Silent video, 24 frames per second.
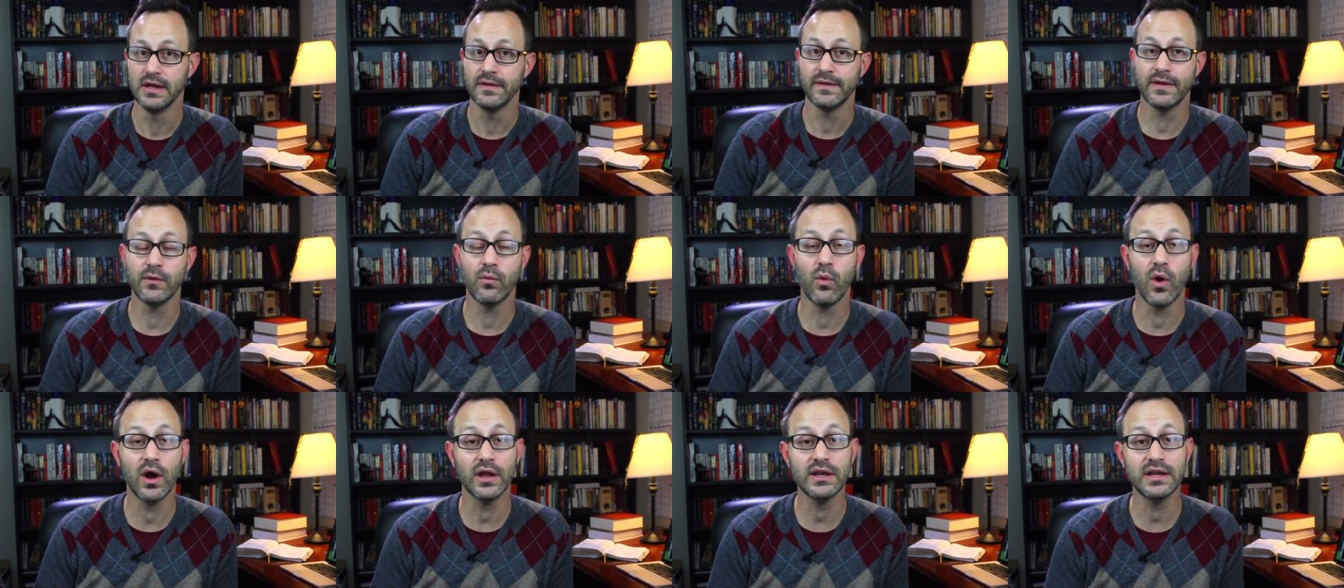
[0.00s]
They
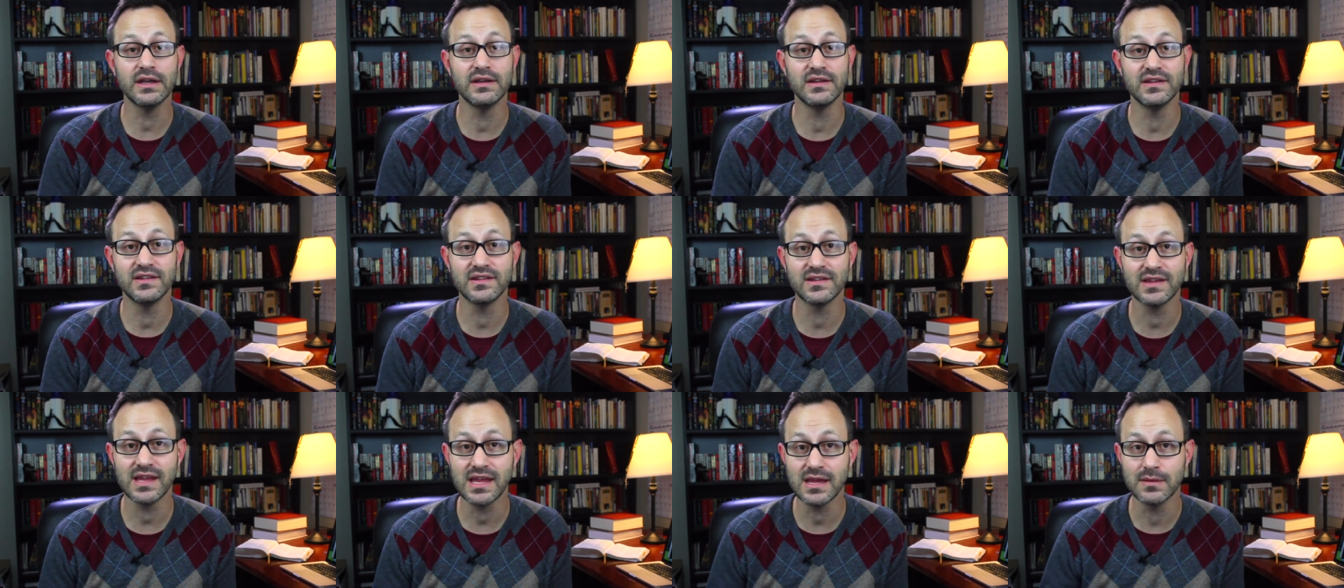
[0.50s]
wanted to
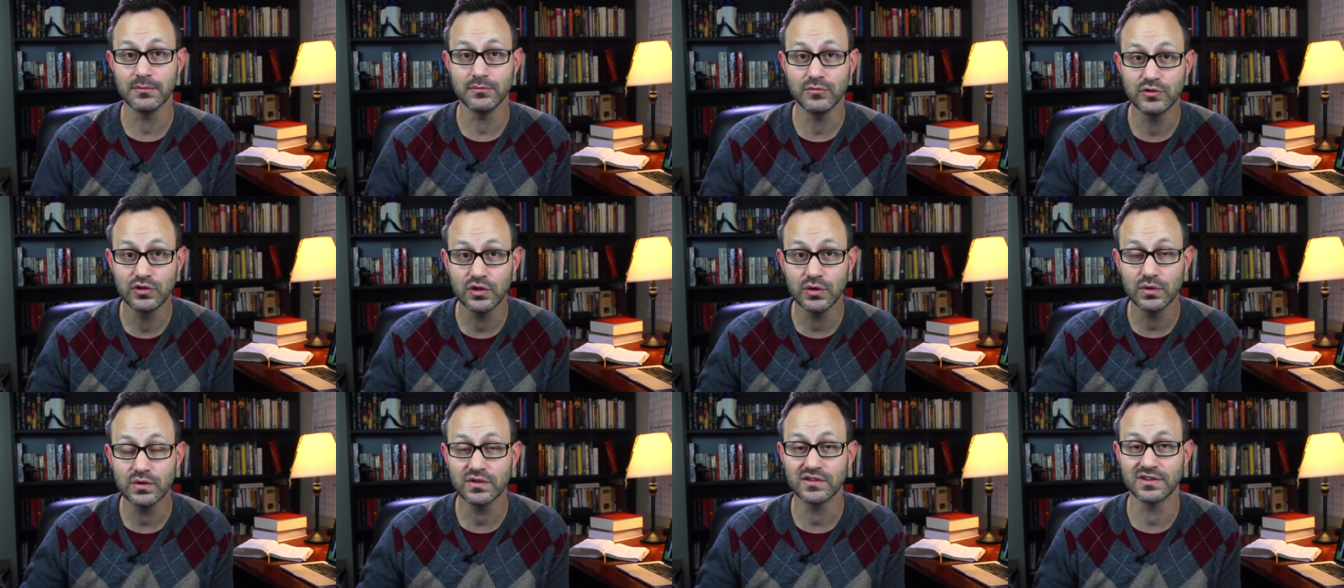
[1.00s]
see him
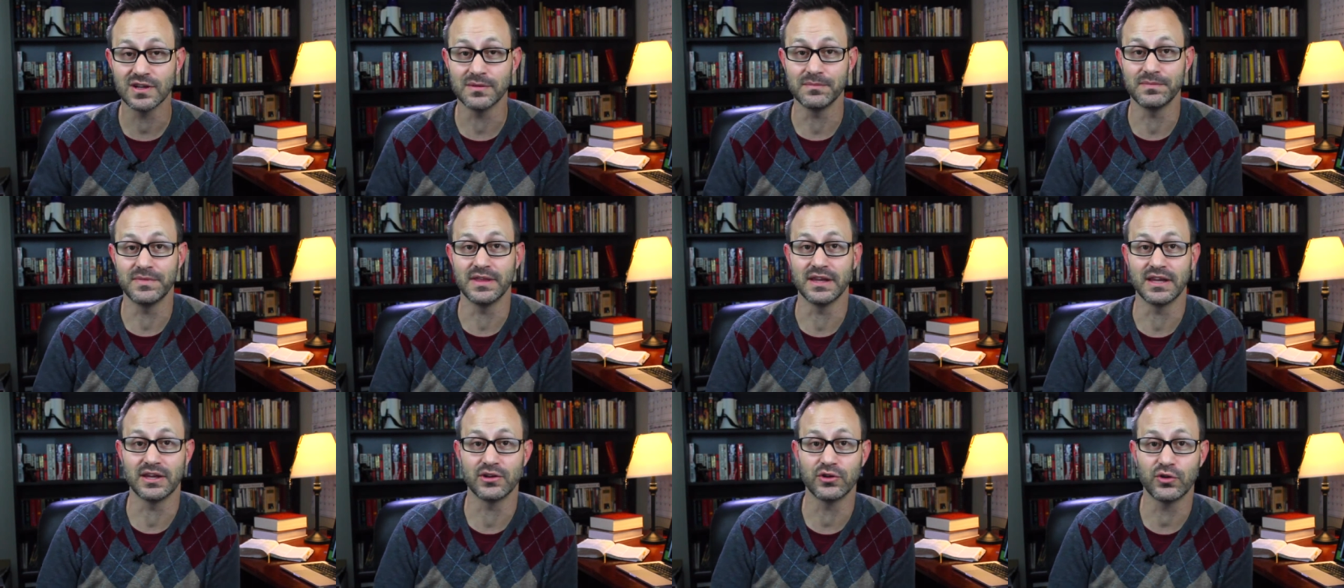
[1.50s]
do
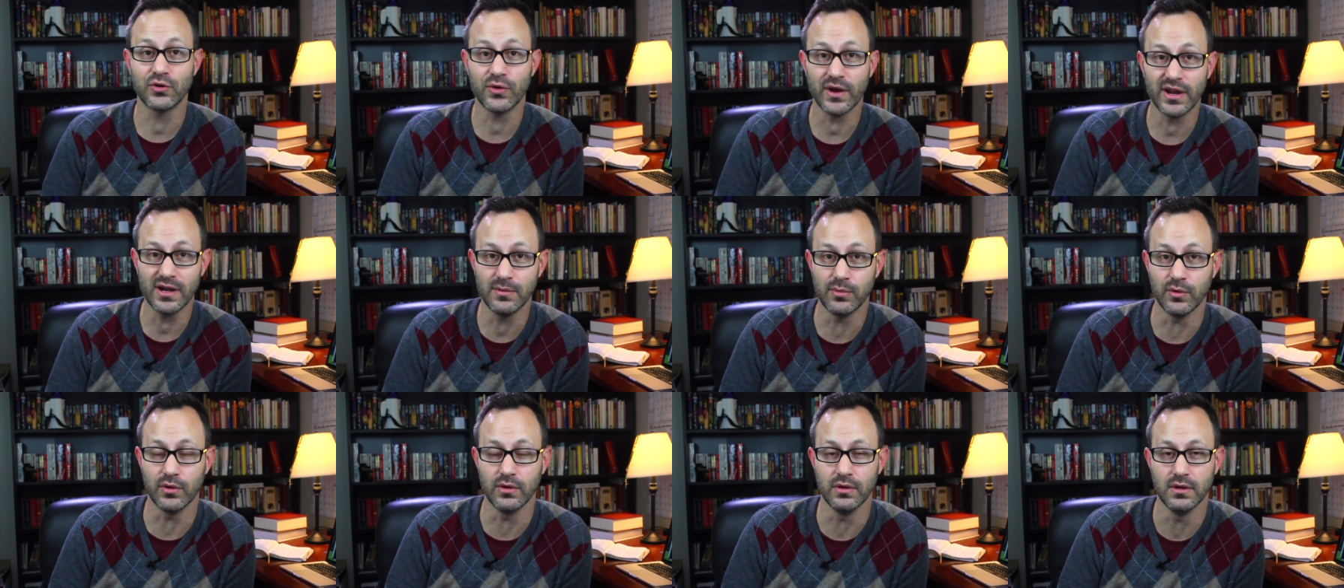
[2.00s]
something
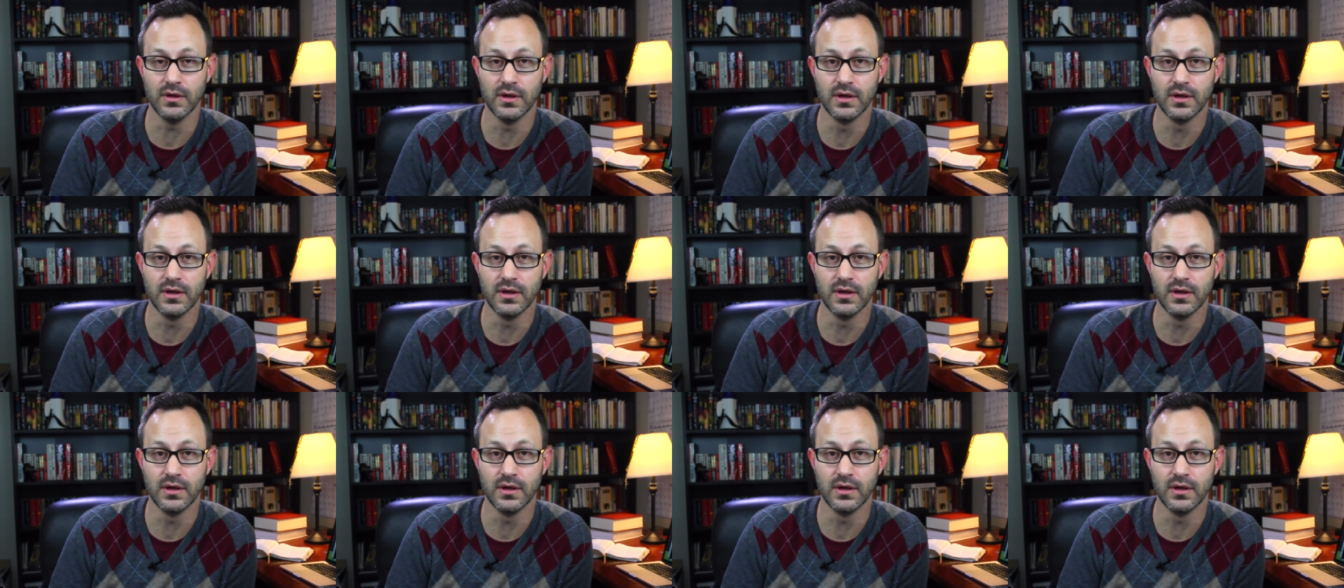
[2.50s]
incredible.